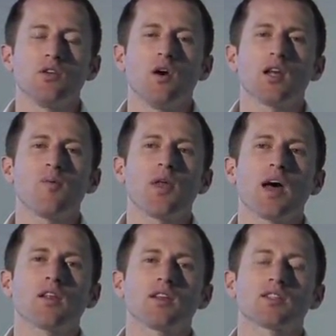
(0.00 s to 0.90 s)
you want a
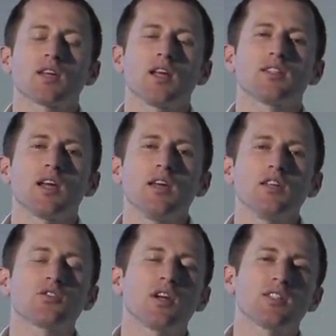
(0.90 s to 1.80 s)
blacklist against
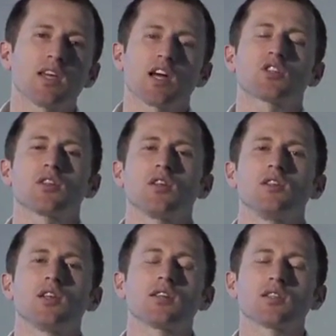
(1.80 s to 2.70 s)
any transaction
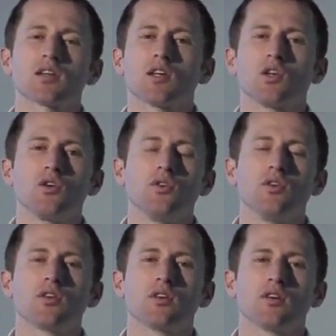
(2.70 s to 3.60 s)
that doesn't
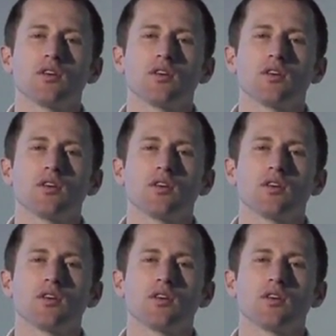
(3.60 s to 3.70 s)
include